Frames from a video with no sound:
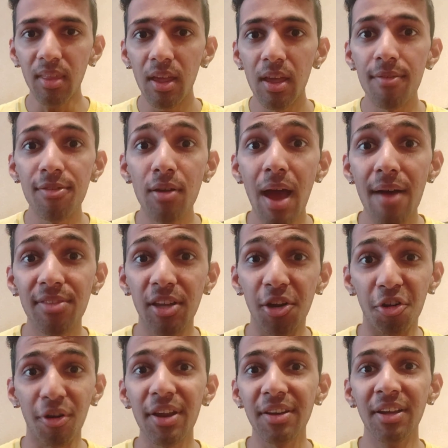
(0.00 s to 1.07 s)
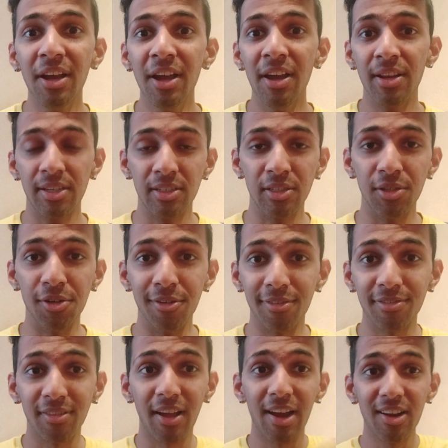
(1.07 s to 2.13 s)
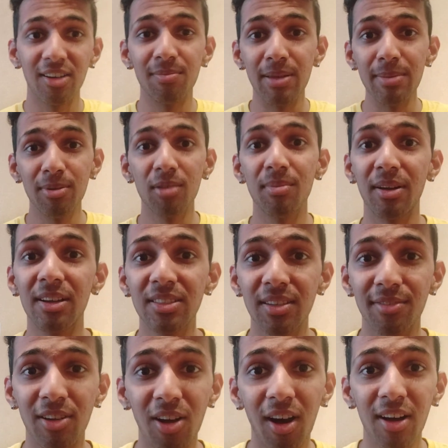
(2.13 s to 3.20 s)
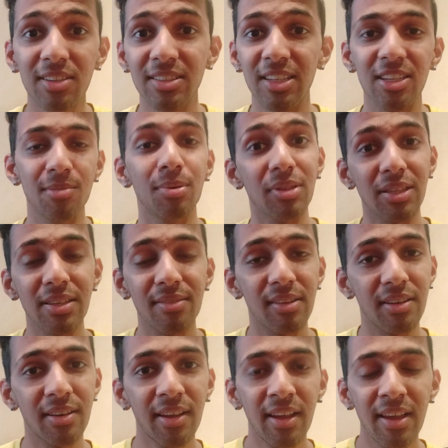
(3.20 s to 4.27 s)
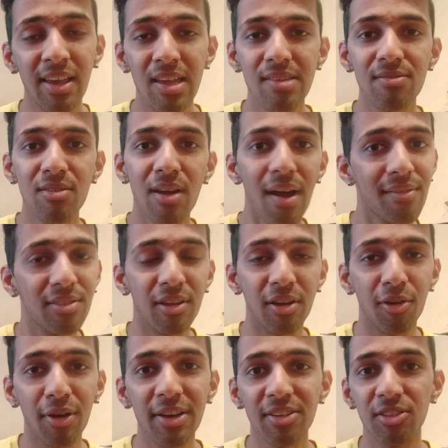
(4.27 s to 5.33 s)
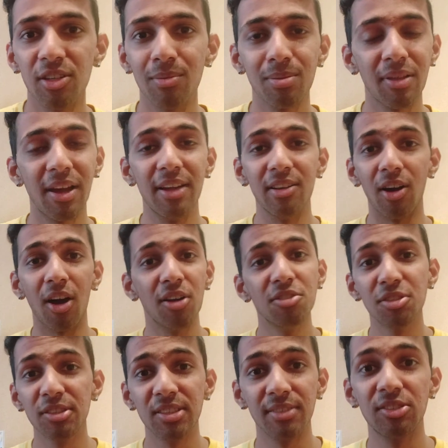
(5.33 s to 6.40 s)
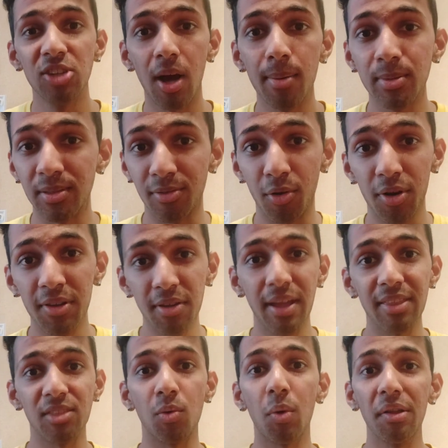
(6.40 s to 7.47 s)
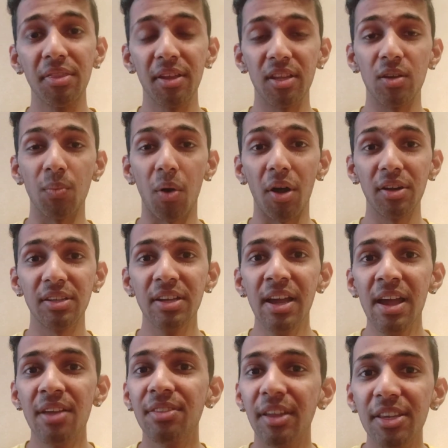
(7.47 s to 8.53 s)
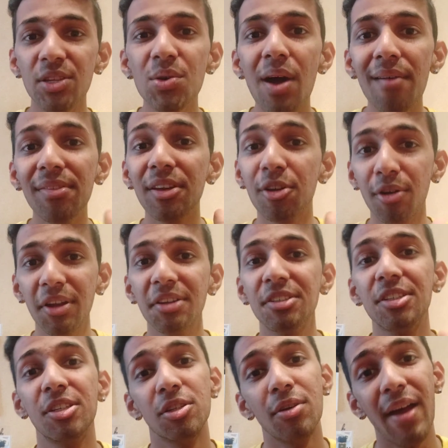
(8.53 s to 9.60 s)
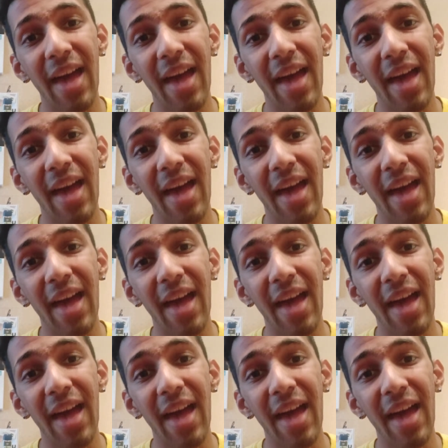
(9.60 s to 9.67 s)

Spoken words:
if you have the grit to fly to people because of a cause that you believe in, if you have the grit to apply to hundreds of jobs before you get the one that you want, then you have the grit to do